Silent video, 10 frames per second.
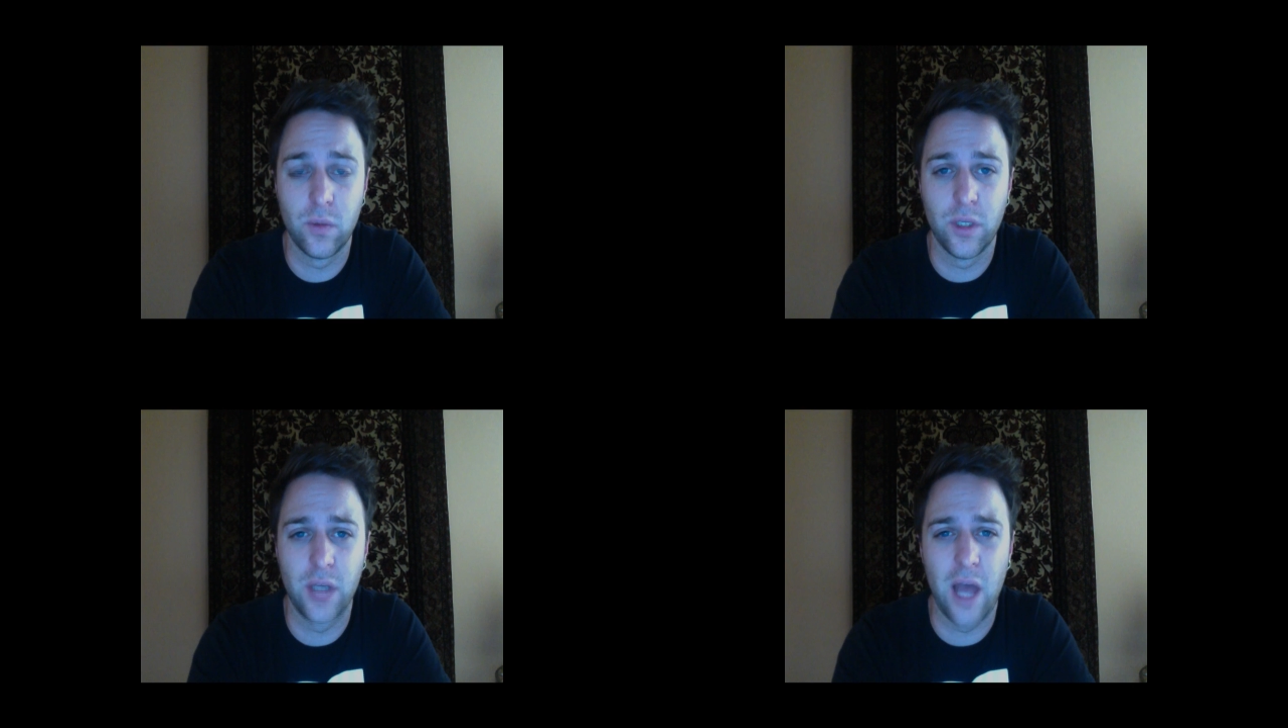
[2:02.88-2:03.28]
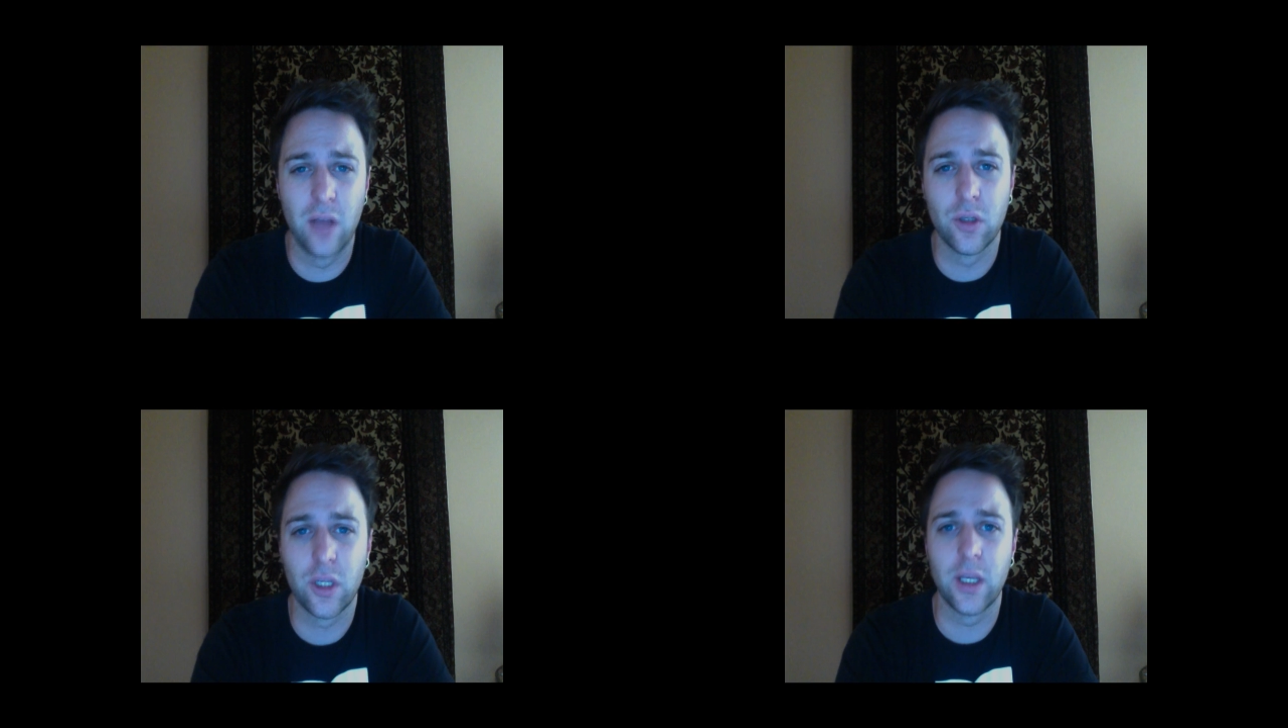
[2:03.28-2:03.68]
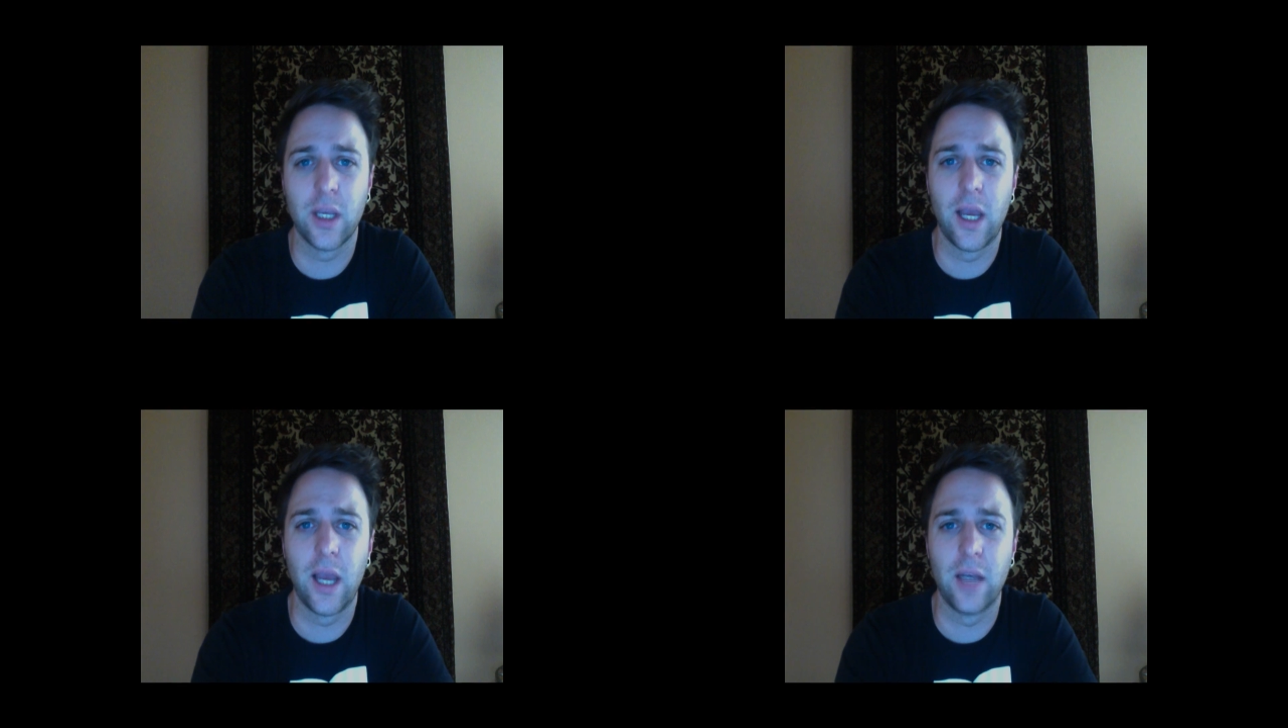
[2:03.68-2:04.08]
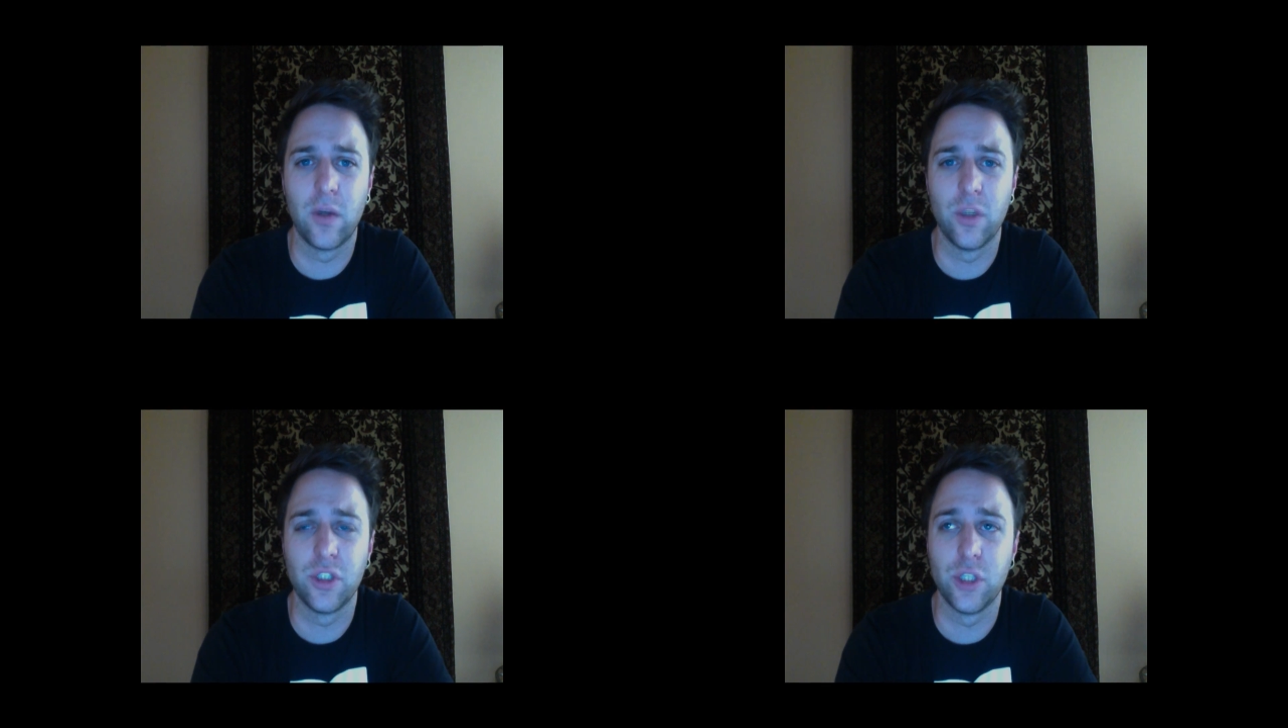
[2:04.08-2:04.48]
are now looking at
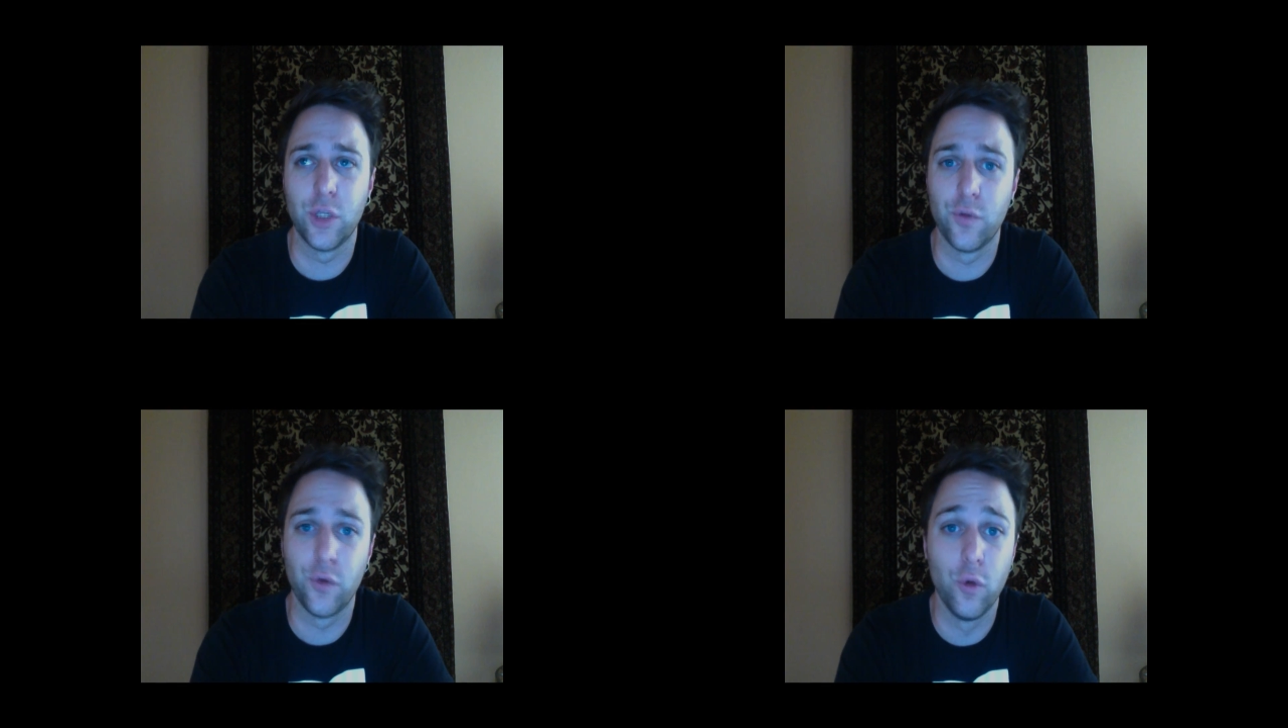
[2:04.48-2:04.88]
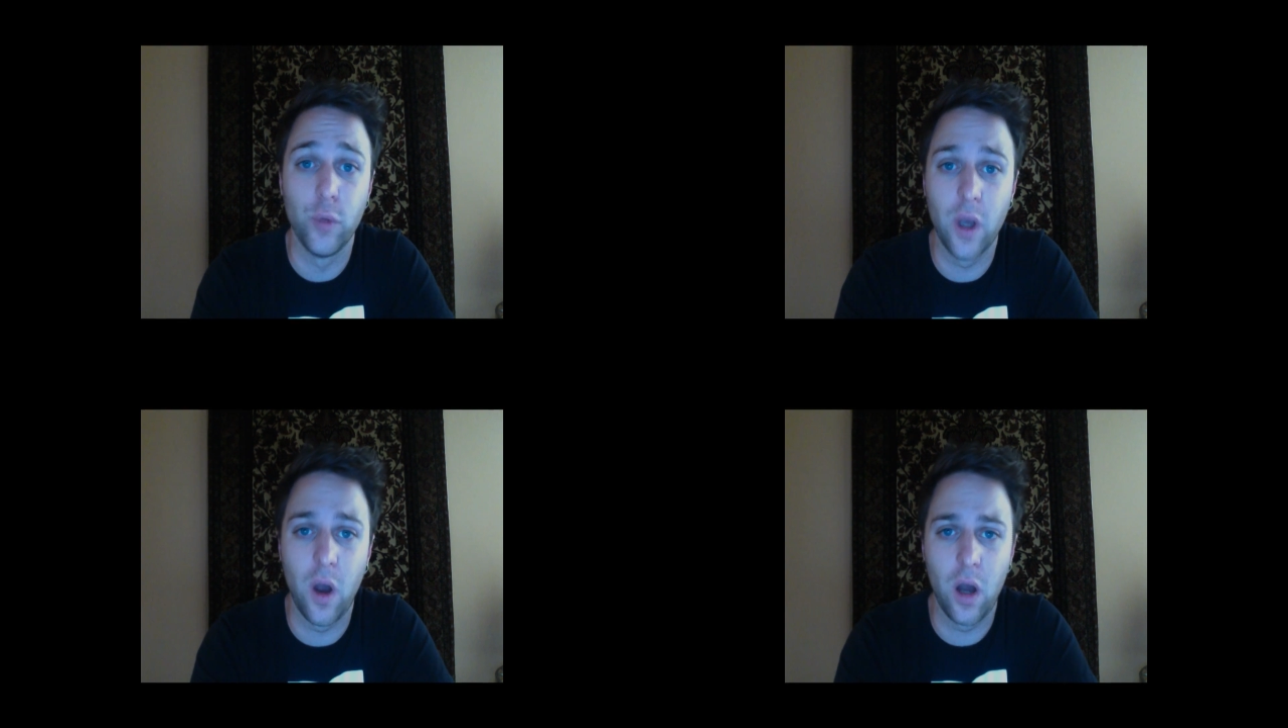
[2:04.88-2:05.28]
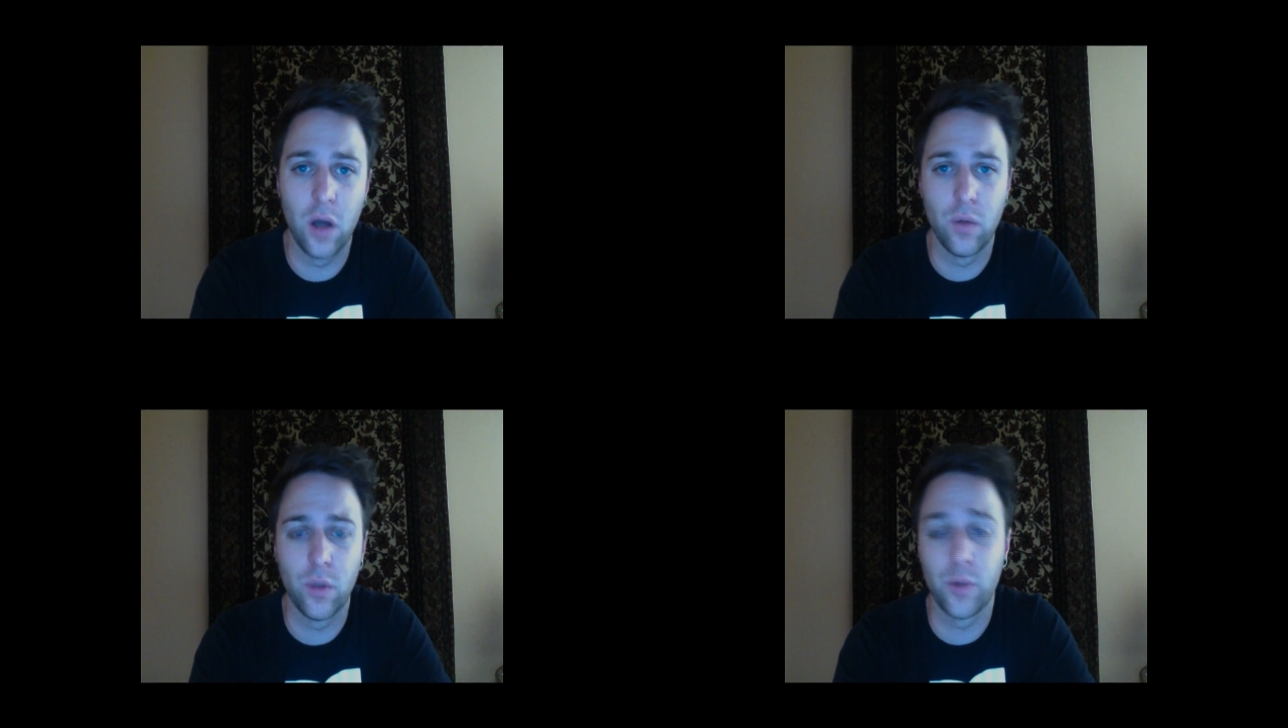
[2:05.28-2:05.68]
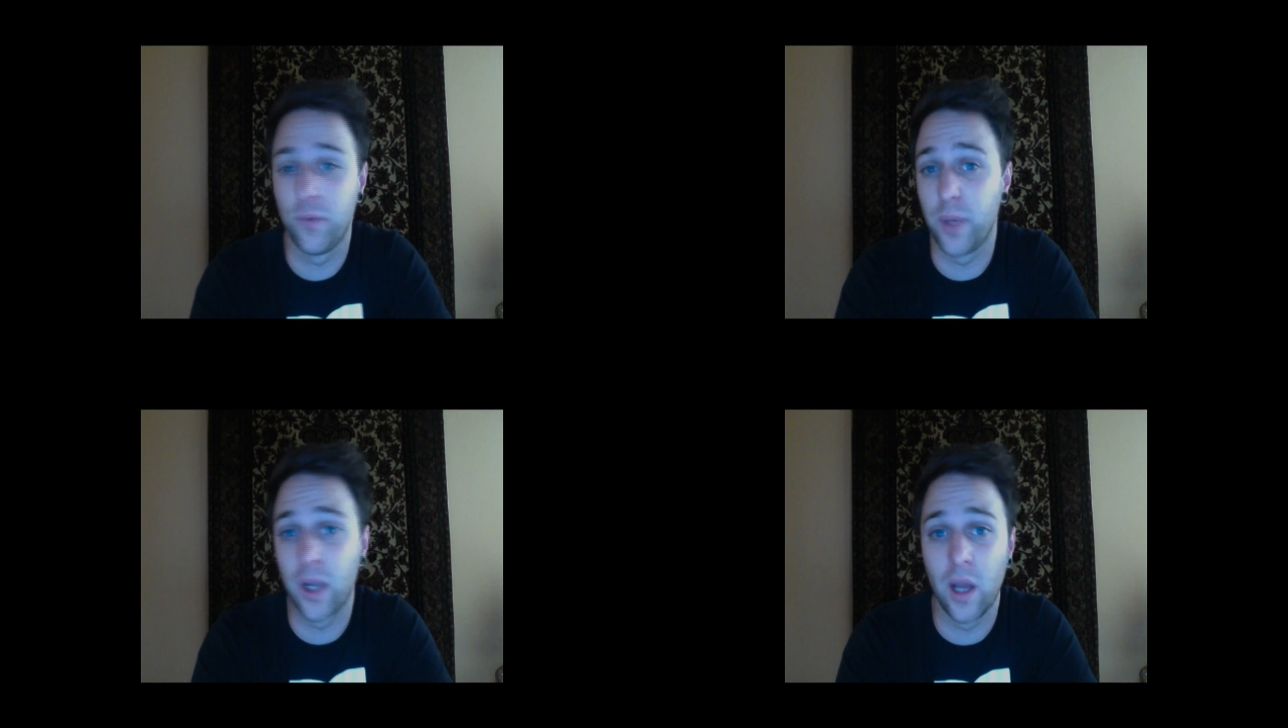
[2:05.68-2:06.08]
questioning of who we are, what we've
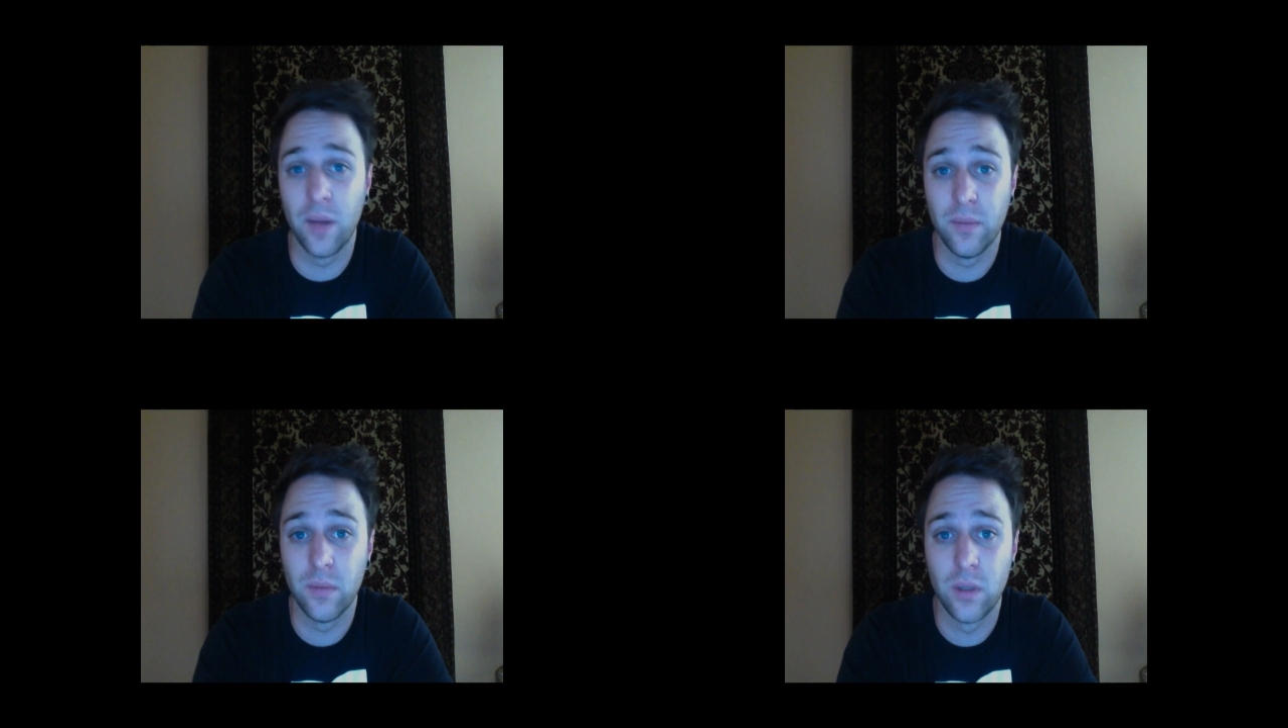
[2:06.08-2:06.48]
become,